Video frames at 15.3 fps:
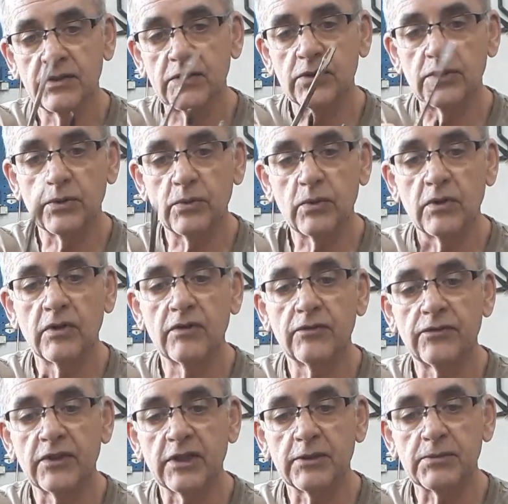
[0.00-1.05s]
to
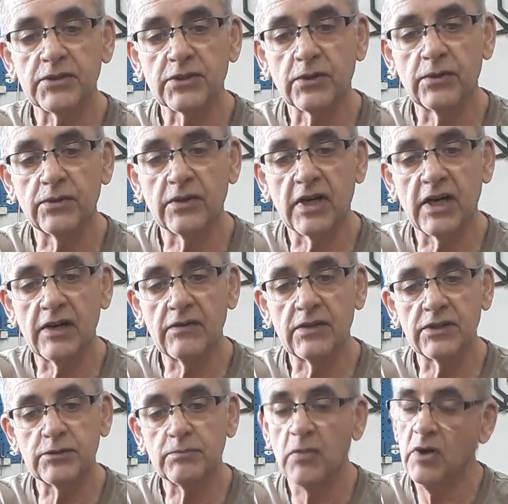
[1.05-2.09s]
Phillips
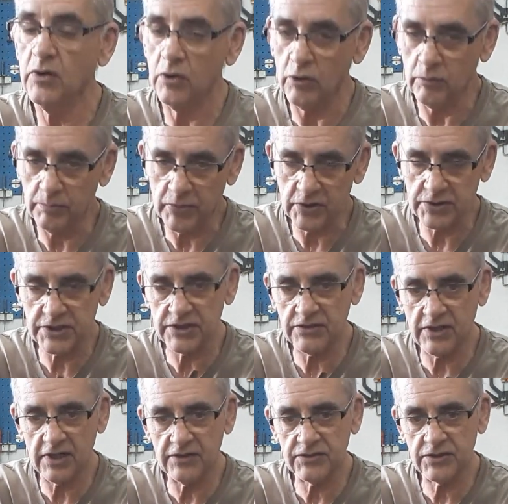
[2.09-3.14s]
screwdrivers or posi
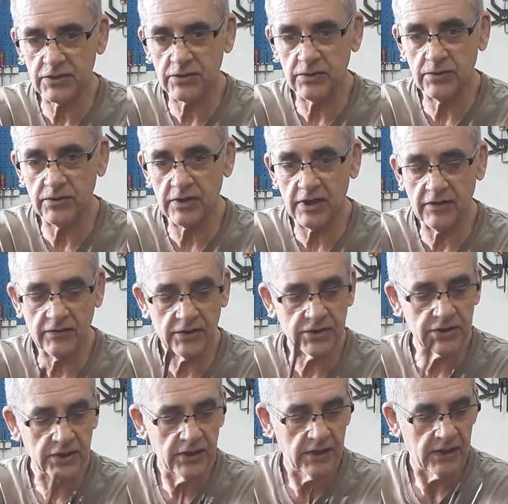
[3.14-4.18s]
drive
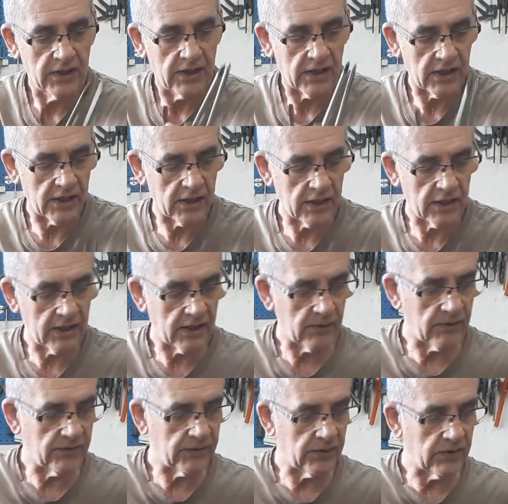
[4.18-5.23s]
screwdrivers,
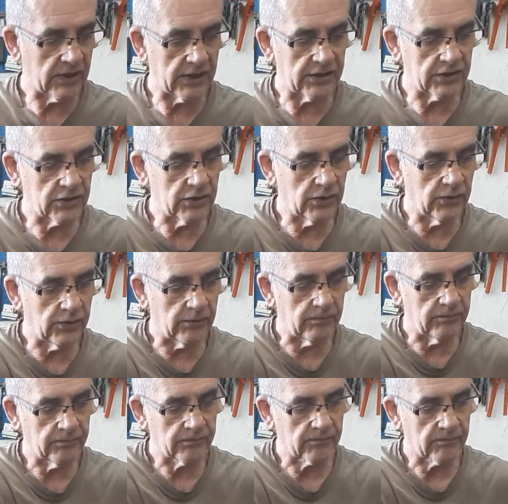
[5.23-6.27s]
however you like to call them.